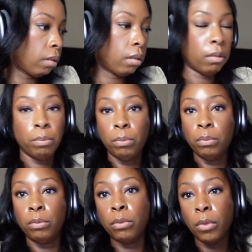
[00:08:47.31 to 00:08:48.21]
So three more.
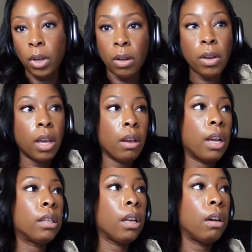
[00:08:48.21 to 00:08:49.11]
Okay, you
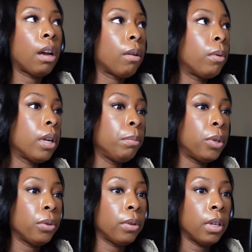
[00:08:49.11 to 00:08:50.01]
guys, so what I'm
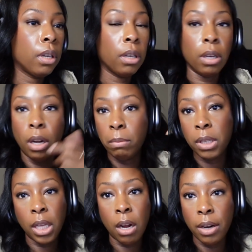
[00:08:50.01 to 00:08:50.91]
doing, and I'm
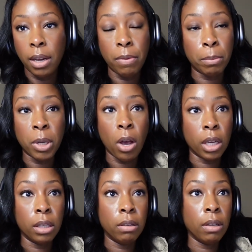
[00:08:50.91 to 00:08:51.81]
sorry if I'm
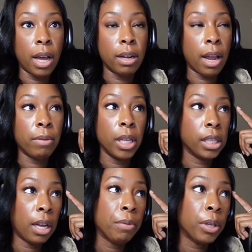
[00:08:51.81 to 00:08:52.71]
talking too loud, I have
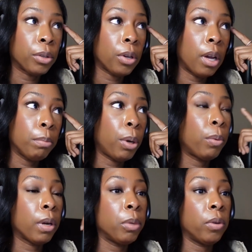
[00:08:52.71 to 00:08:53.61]
these headphones on, but
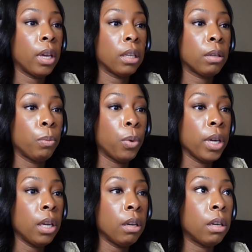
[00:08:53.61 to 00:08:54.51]
what I'm doing is I'm
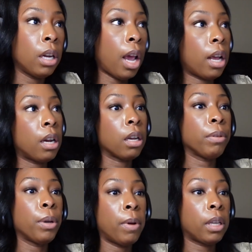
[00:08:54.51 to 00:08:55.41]
working on an ad hoc
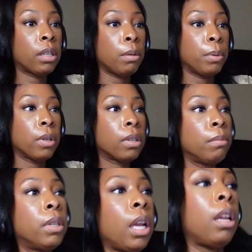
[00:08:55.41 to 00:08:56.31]
request to pull
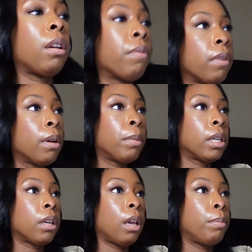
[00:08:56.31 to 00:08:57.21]
some data from
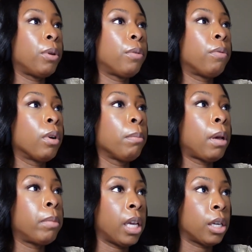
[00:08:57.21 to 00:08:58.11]
a table for
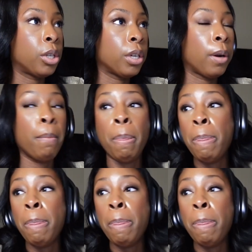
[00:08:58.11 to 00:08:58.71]
my manager.